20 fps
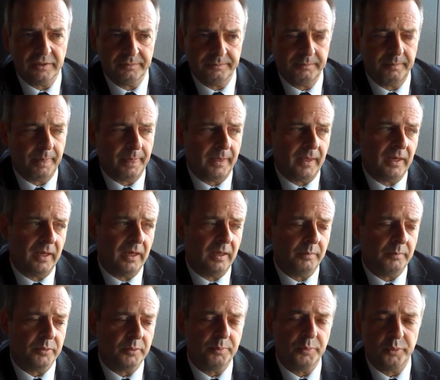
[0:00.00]

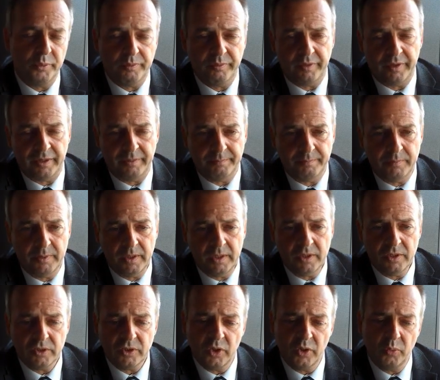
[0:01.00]
to prove that.
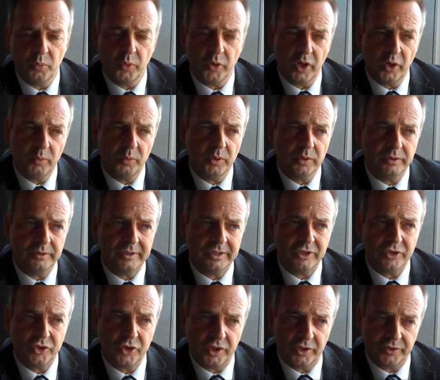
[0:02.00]
So what I want
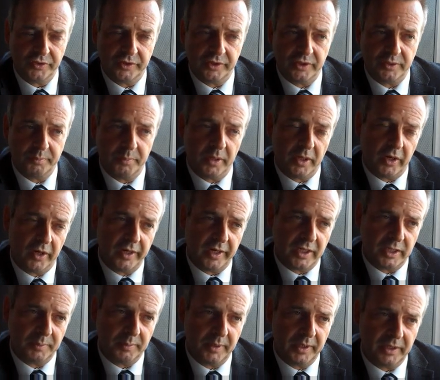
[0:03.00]
is justice, but I
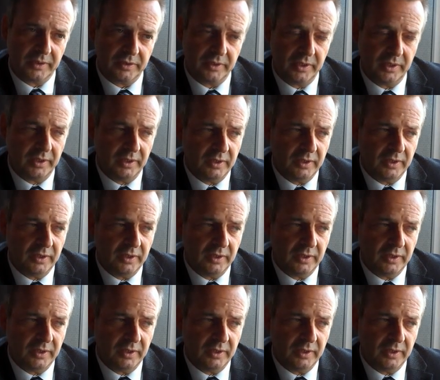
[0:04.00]
expect